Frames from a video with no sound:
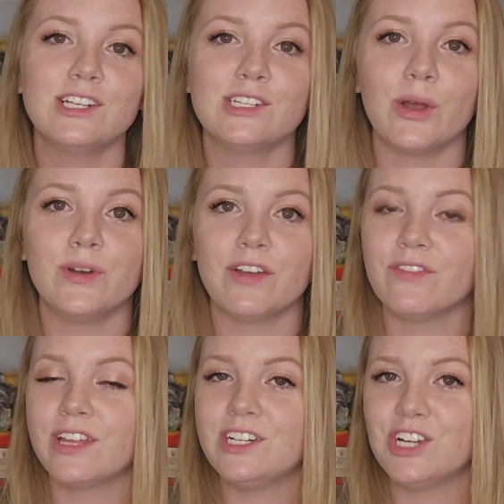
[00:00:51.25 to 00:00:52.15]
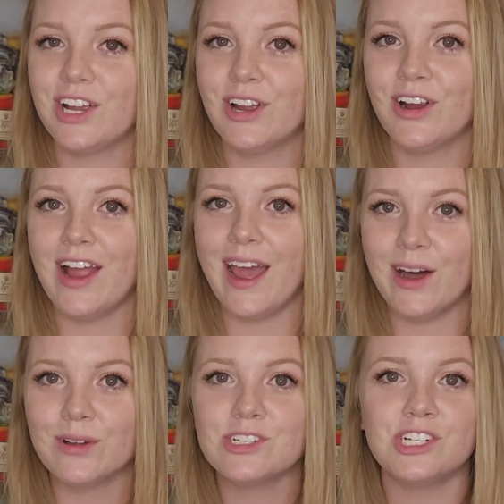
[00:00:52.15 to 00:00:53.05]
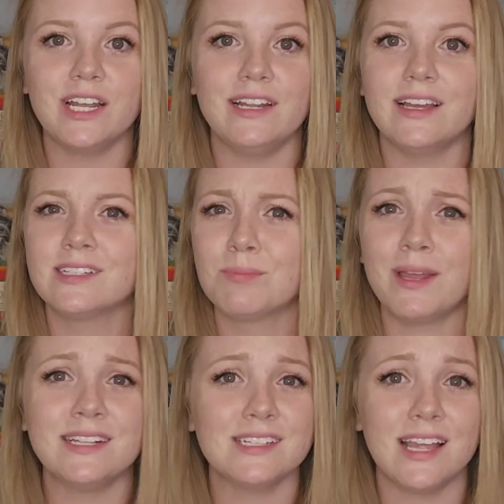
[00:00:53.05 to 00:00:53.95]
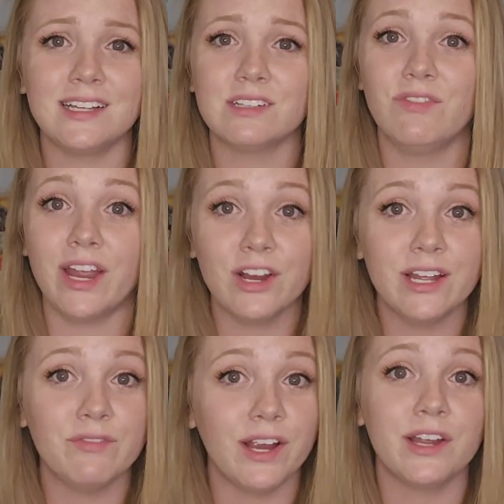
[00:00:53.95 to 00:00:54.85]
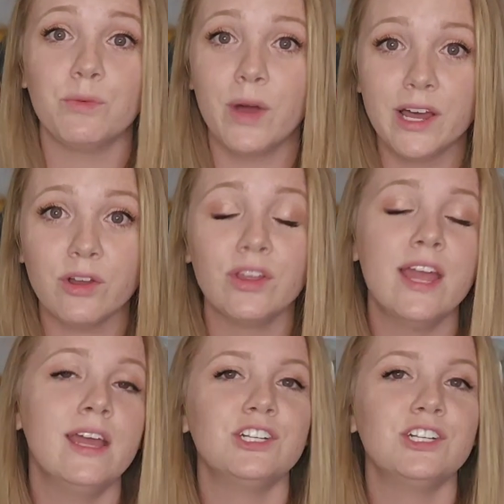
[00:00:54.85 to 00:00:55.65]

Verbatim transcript: So definitely check her out. She explains things very, very well.